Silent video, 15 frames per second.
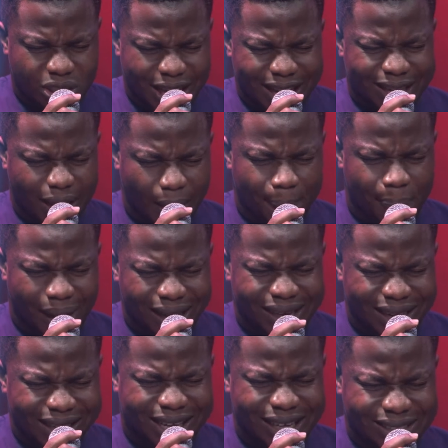
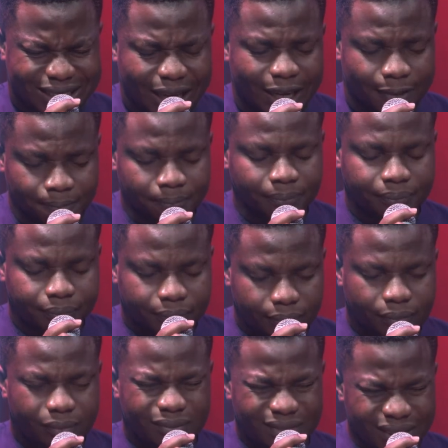Menezia,
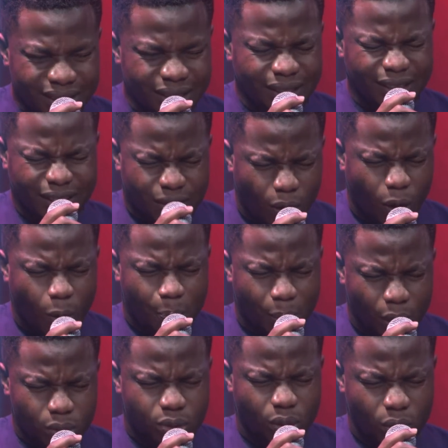Ekatosi
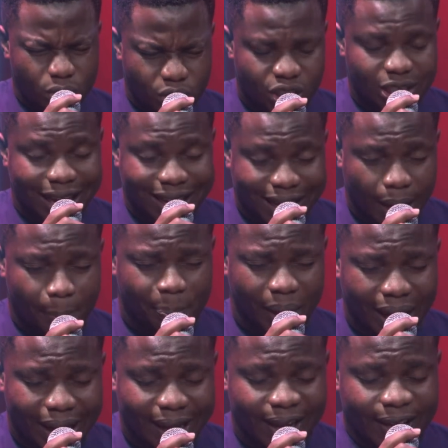Anhalia. We come
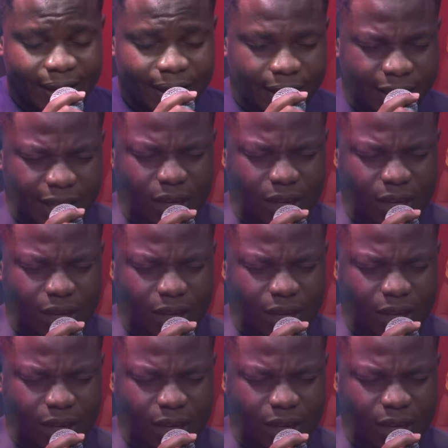against every wisdom